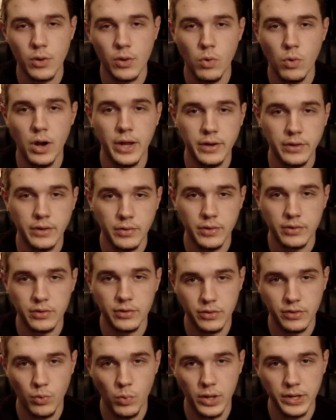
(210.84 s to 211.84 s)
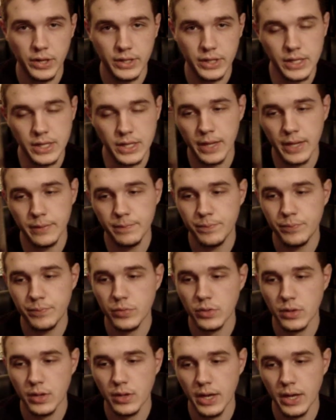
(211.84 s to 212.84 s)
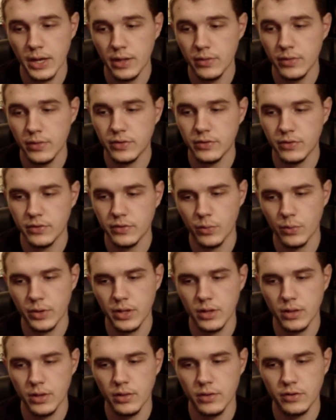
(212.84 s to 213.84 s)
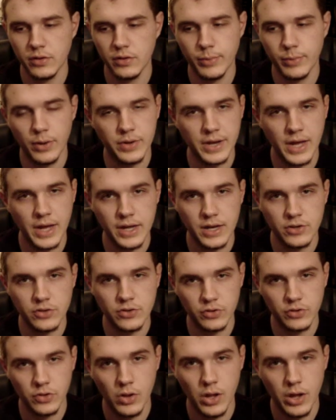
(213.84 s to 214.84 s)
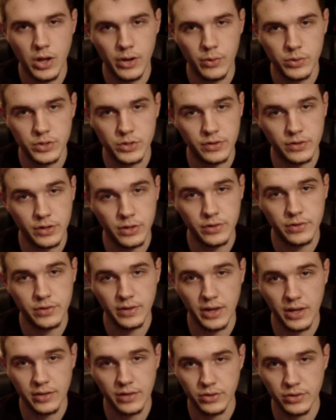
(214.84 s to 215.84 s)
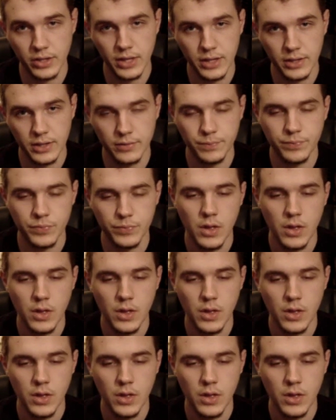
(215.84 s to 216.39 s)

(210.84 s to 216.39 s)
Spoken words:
one, this is the one to get. And this is about 9 inches long, which is a good size to get.